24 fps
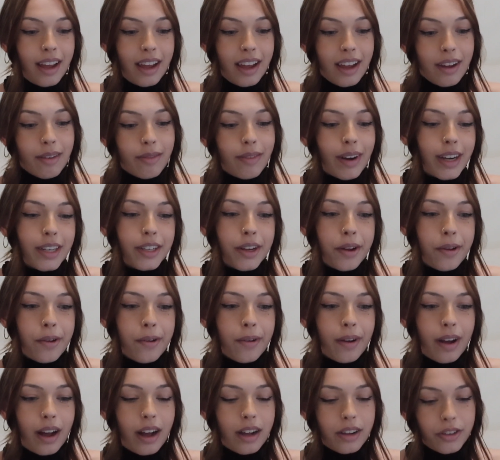If I
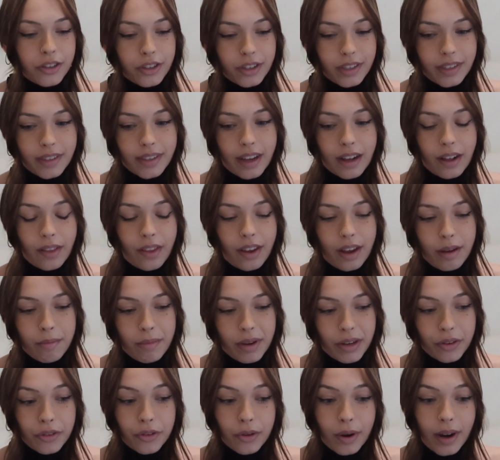don't, I'll just sell them
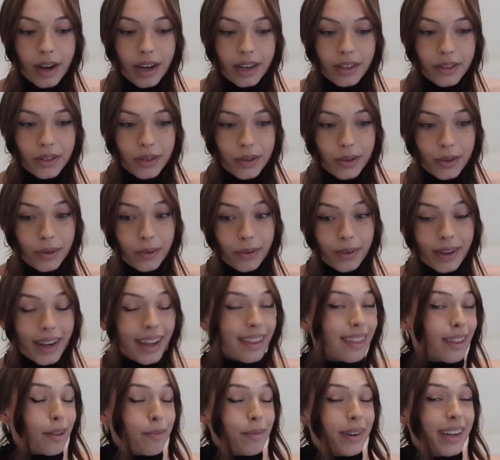and try to
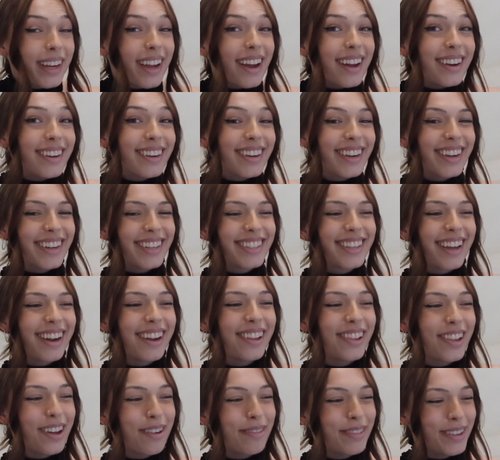get them again because I
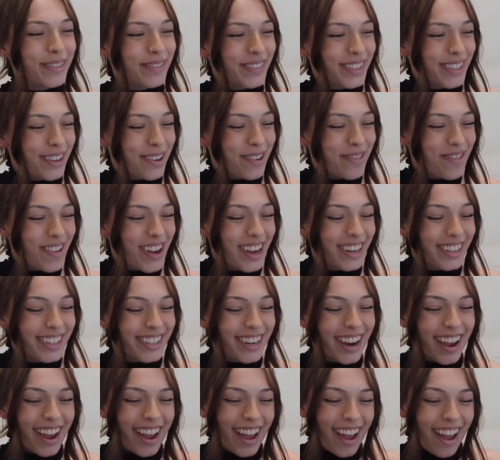love them so much.
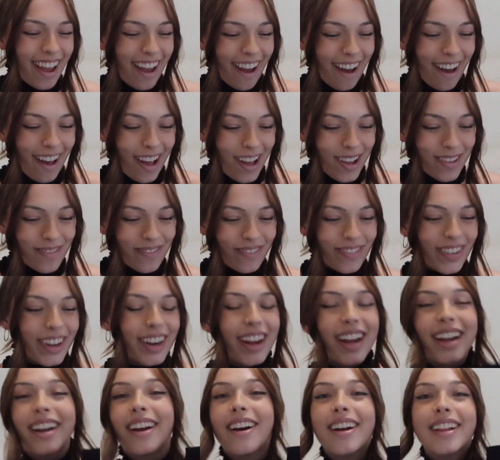But
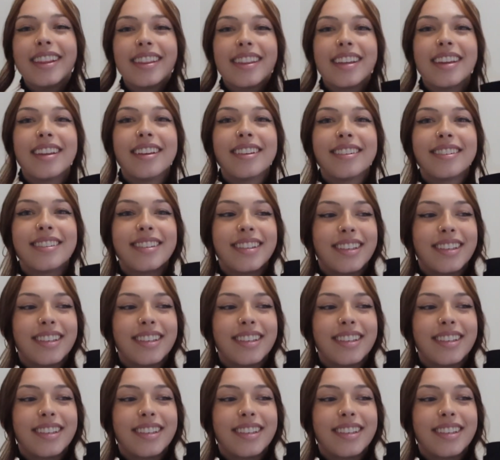I got these.